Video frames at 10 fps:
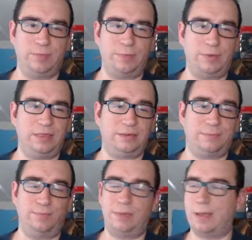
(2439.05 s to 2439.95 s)
Maybe
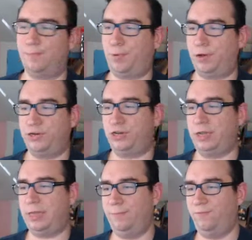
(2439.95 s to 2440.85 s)
I'm
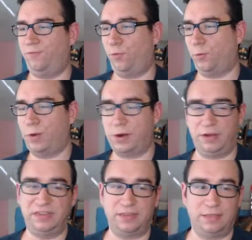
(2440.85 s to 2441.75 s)
punishing him for where
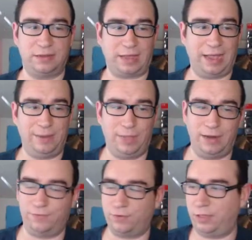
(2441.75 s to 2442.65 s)
he is in the
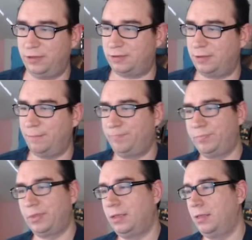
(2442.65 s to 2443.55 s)
timeline of release,
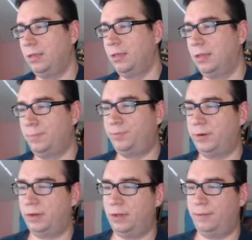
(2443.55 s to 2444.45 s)

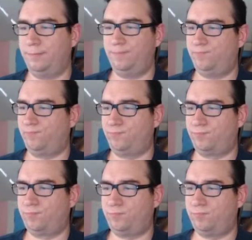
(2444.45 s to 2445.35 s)
but
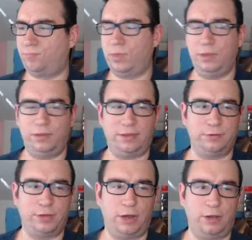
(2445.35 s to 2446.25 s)

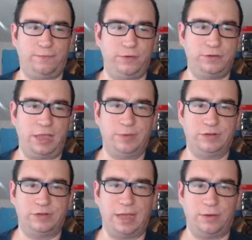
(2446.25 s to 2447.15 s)
single target frizz
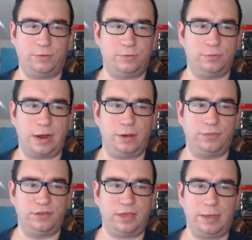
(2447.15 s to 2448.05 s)
damage is not rare
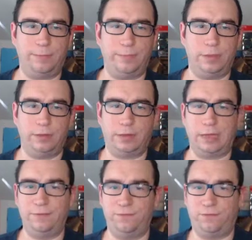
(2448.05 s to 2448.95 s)
in this game.
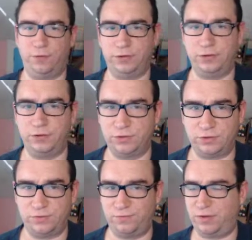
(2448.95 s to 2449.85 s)
Okay, frizz
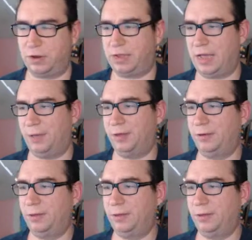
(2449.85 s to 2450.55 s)
is very common.